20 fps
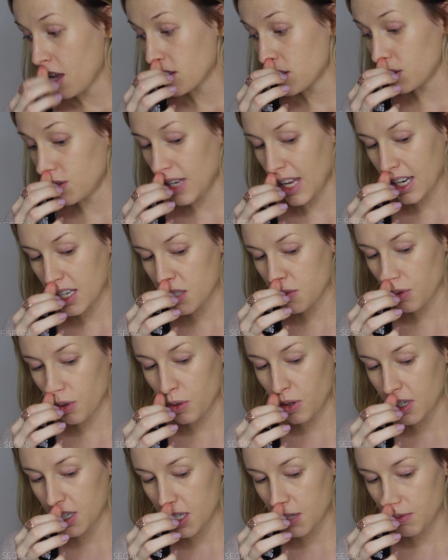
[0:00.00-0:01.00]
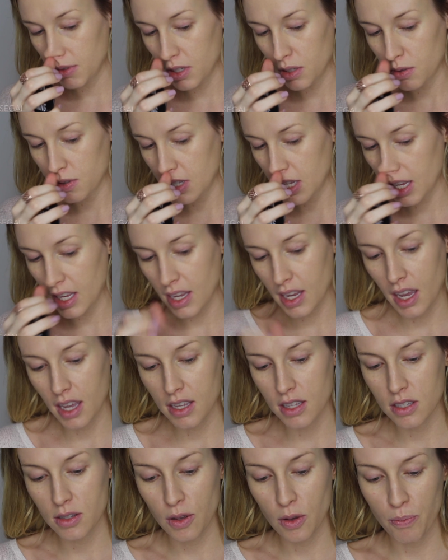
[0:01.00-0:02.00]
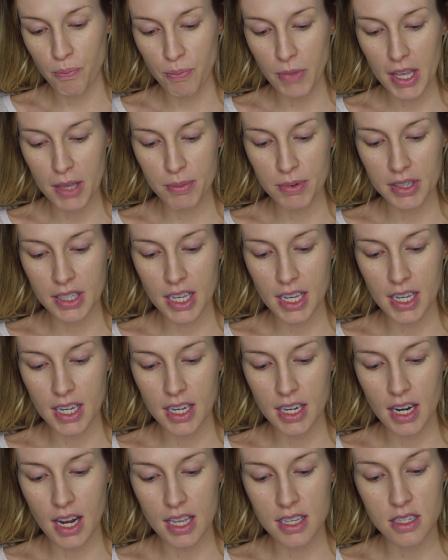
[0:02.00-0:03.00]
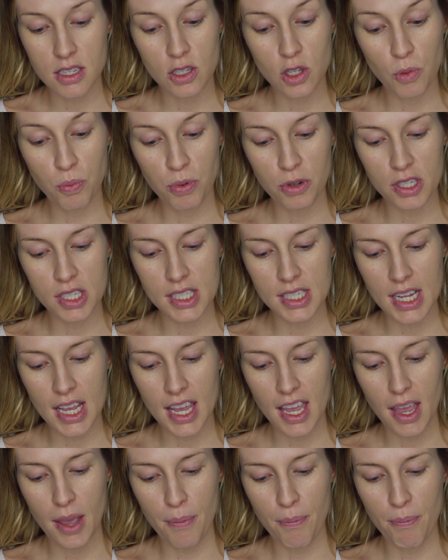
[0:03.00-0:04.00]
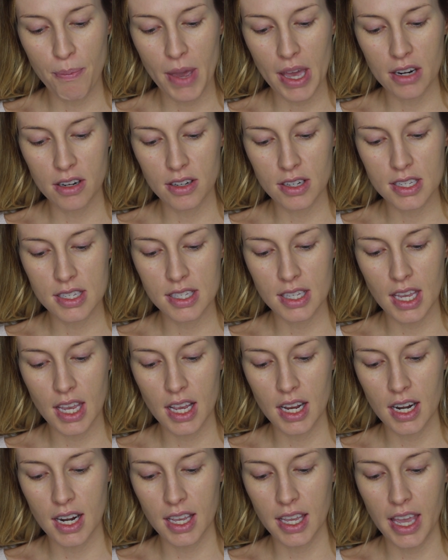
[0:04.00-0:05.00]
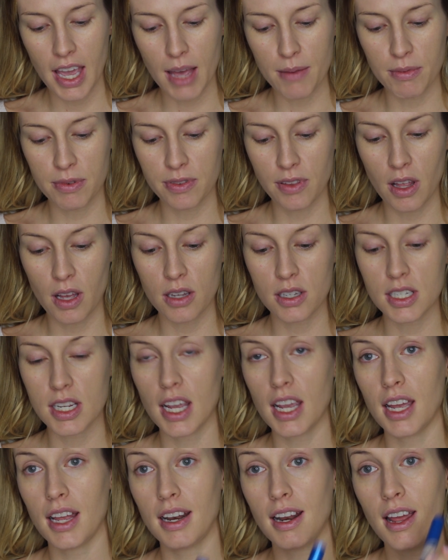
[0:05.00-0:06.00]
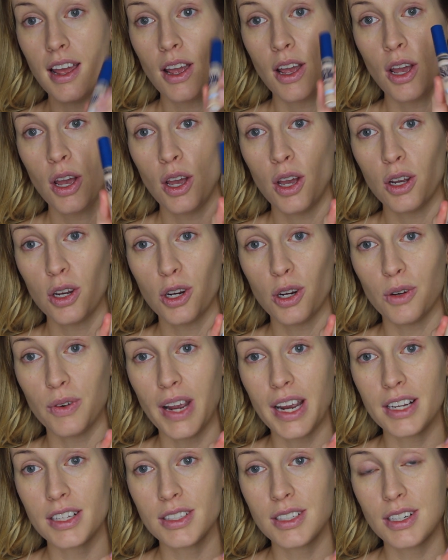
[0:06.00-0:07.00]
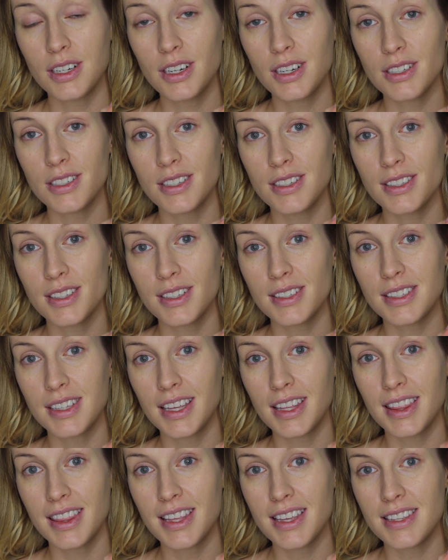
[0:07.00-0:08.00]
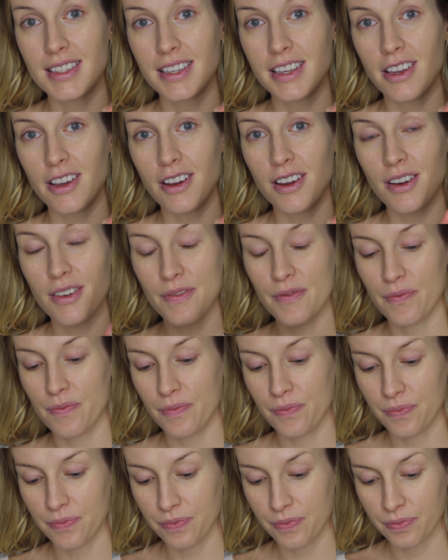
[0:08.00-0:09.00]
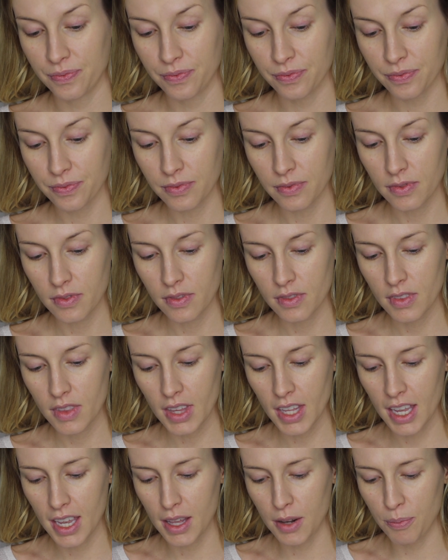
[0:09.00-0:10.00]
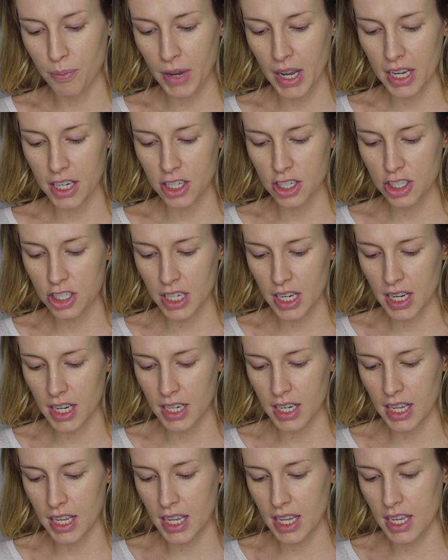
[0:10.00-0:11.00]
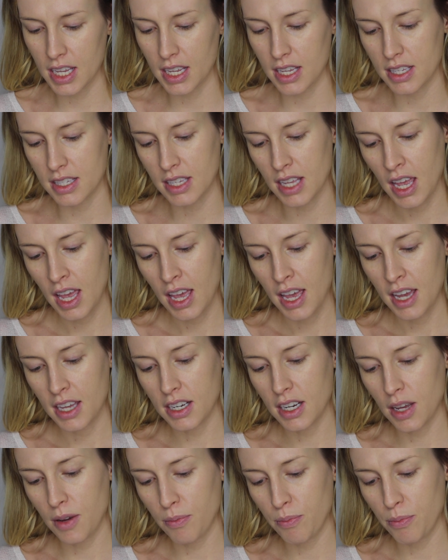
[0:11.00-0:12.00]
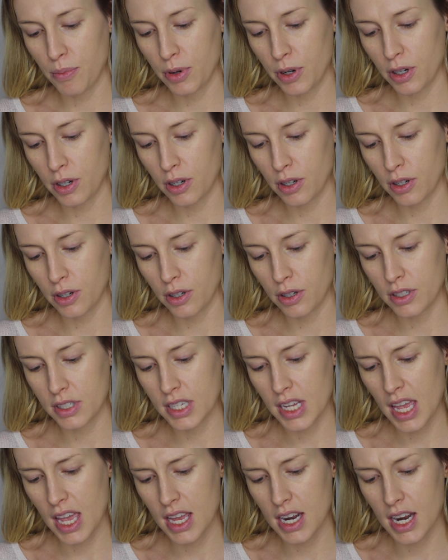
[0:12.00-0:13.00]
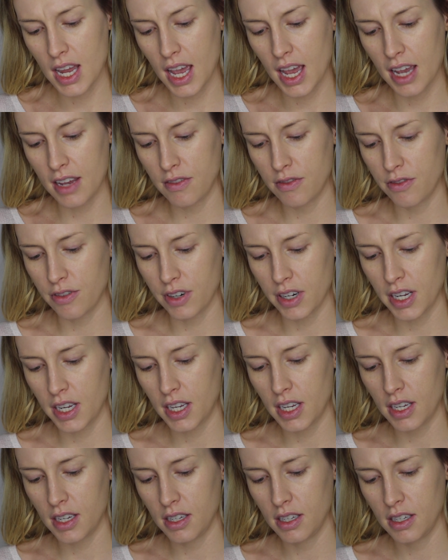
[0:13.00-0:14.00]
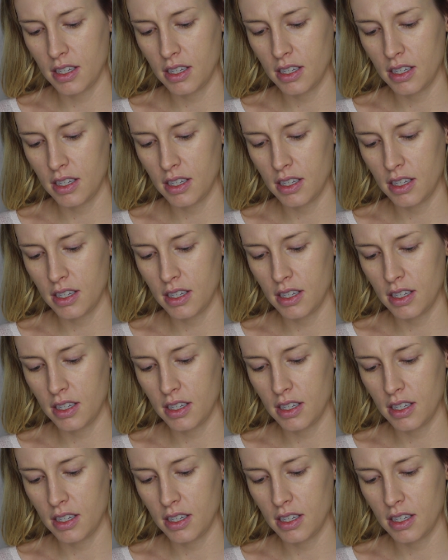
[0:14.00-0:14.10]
So next we're going to be using Maybelline Superstay Better Skin Camouflage and Corrector. It just looks like this here. And my shade is number 10 Ivory.